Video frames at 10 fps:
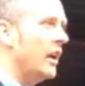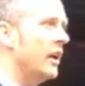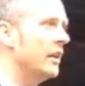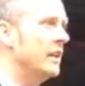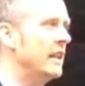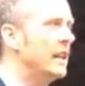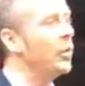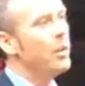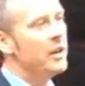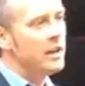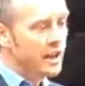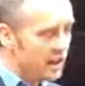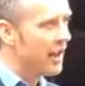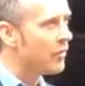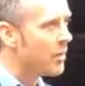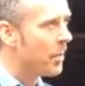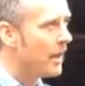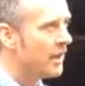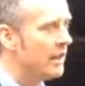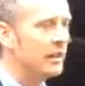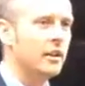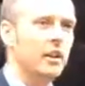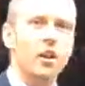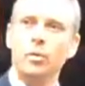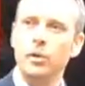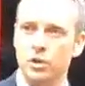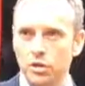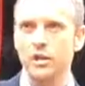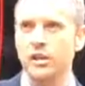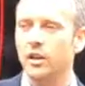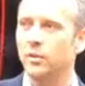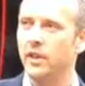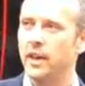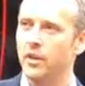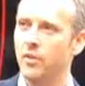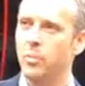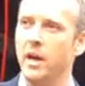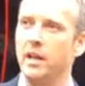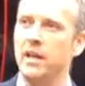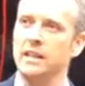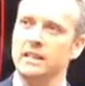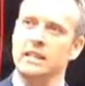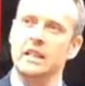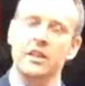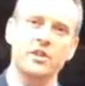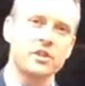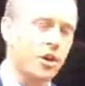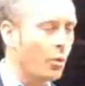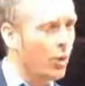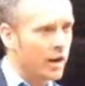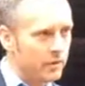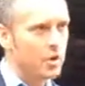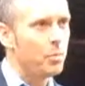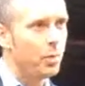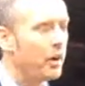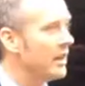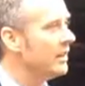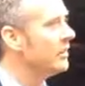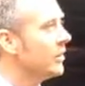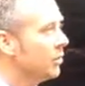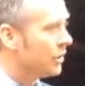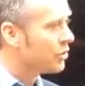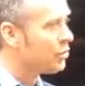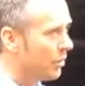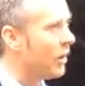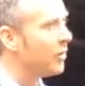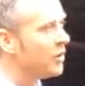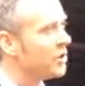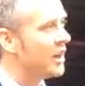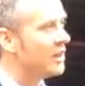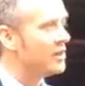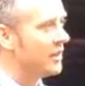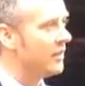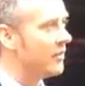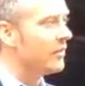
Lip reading: here. We needed every penny. We couldn't have done it without every penny. So whatever you put in, we truly appreciate it.